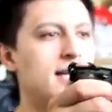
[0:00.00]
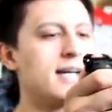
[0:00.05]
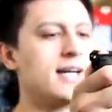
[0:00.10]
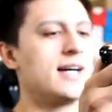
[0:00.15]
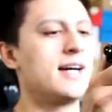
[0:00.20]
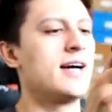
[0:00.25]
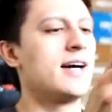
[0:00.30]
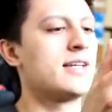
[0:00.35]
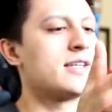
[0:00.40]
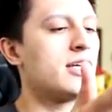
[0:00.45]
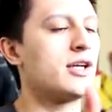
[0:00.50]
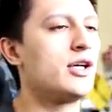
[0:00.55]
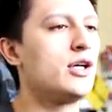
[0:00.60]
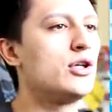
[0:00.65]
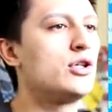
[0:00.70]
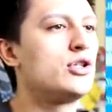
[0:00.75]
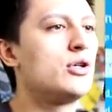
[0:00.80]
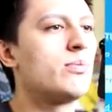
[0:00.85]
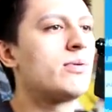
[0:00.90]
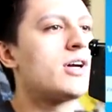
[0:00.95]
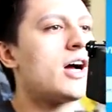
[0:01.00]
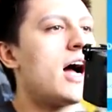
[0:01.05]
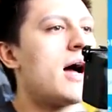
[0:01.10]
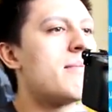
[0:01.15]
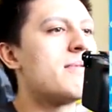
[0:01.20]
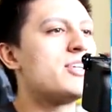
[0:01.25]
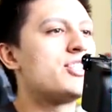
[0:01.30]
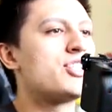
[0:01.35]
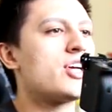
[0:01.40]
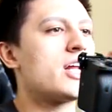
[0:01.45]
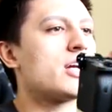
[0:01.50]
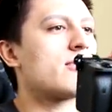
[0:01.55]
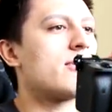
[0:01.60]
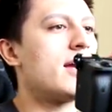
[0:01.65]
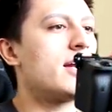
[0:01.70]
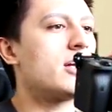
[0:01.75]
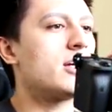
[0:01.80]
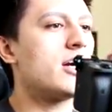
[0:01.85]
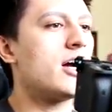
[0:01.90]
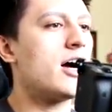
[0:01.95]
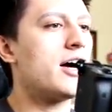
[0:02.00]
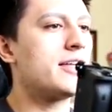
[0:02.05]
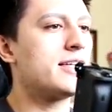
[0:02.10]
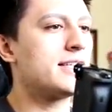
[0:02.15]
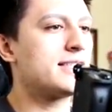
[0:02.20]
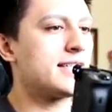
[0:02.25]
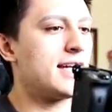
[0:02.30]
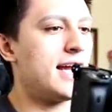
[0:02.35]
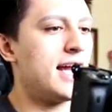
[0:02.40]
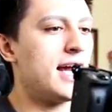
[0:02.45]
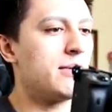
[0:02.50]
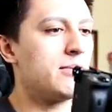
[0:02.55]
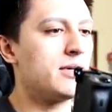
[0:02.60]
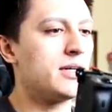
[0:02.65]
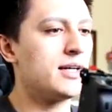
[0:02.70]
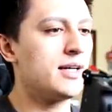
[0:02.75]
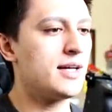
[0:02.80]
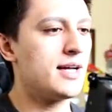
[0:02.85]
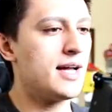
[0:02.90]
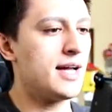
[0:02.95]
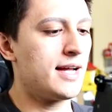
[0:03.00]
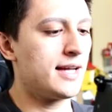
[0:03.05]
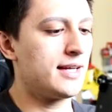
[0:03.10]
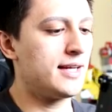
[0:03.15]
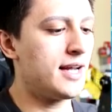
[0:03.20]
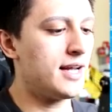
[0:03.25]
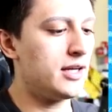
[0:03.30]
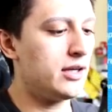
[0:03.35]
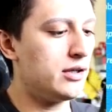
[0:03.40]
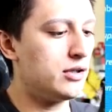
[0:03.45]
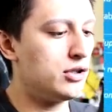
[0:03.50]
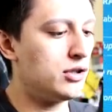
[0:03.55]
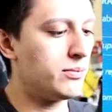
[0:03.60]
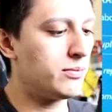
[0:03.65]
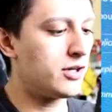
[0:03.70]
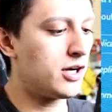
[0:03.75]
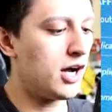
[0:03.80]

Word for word: uh, the YouTube comment generator on this camera, get YouTube